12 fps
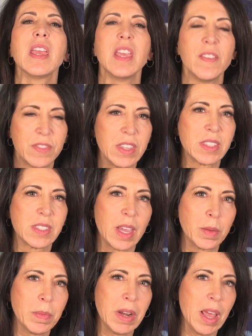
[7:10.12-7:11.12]
If this
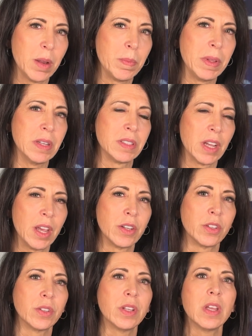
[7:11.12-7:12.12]
segment had been
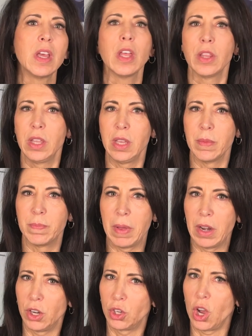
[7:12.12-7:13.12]
titled The
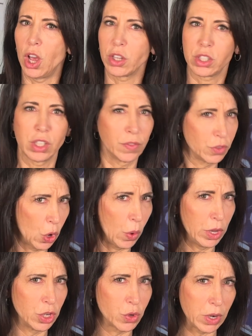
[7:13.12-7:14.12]
Embedded Costs of
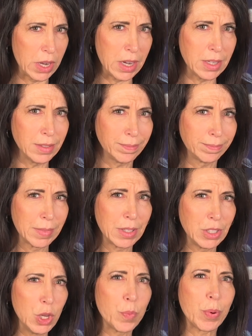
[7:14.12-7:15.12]
Going Green,
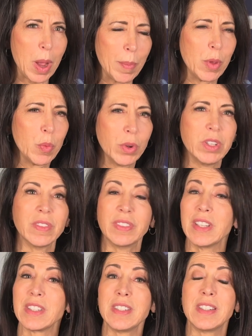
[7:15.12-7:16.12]
you probably wouldn't have
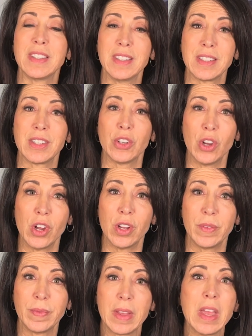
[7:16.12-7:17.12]
listened to this at
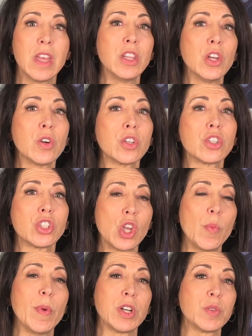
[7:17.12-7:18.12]
all. There is
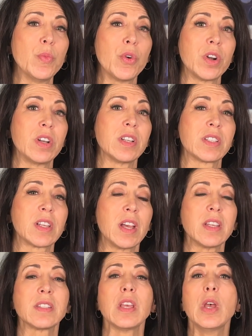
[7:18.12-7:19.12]
so much more to
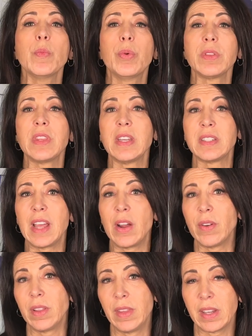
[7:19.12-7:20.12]
discuss. Put that
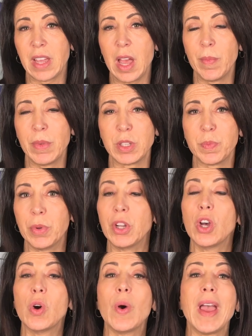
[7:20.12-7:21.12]
down in the comments
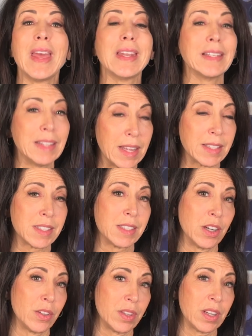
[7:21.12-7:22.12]
below and let's
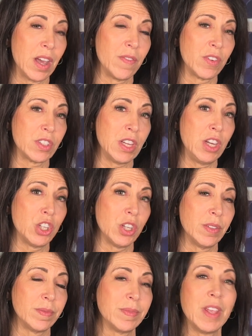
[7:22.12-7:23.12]
start the
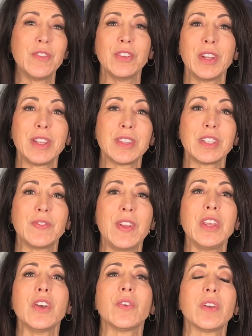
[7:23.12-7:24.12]
conversation. If you like this
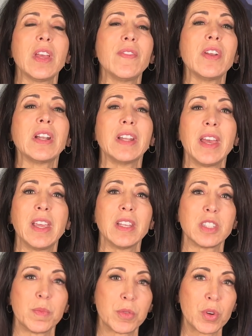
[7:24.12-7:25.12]
video, give it a like
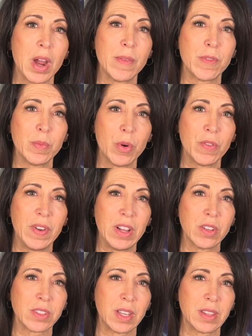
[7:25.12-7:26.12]
and subscribe for more
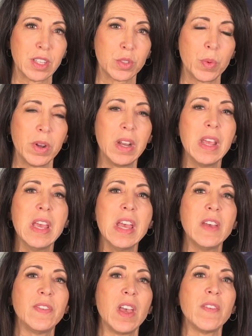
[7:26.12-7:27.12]
videos like this one.
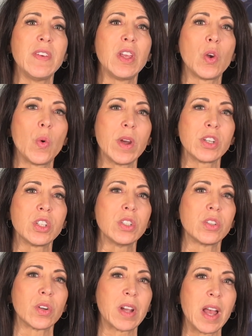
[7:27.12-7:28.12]
If you have any
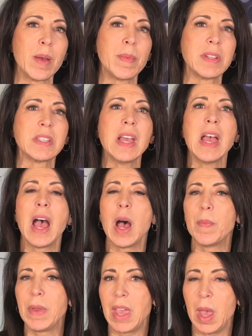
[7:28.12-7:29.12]
questions or comments,
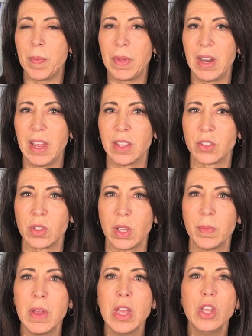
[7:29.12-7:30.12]
I'll be happy to answer
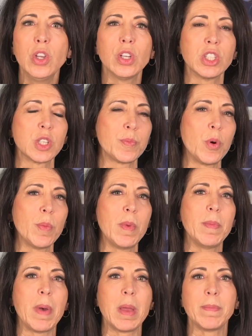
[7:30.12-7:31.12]
them. You can support
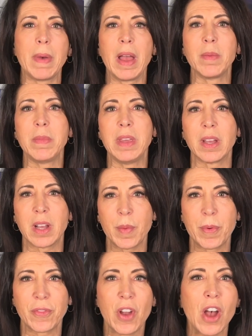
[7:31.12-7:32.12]
me by buying me a
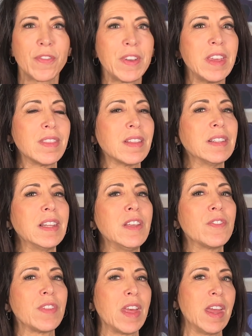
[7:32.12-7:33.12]
cup of coffee. The
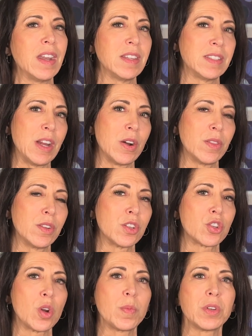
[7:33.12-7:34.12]
link for that is down in the
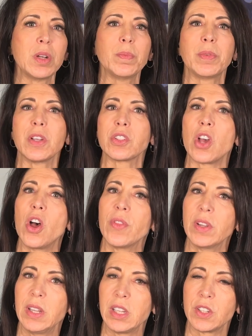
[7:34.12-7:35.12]
description, plus all
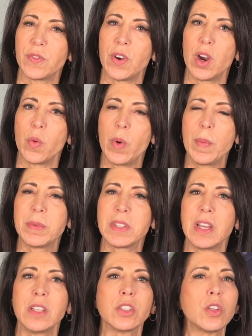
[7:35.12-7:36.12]
the links for our
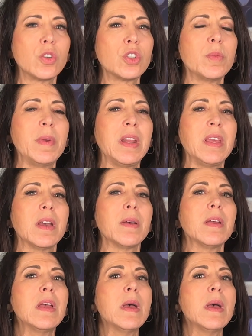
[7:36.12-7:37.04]
website, social media,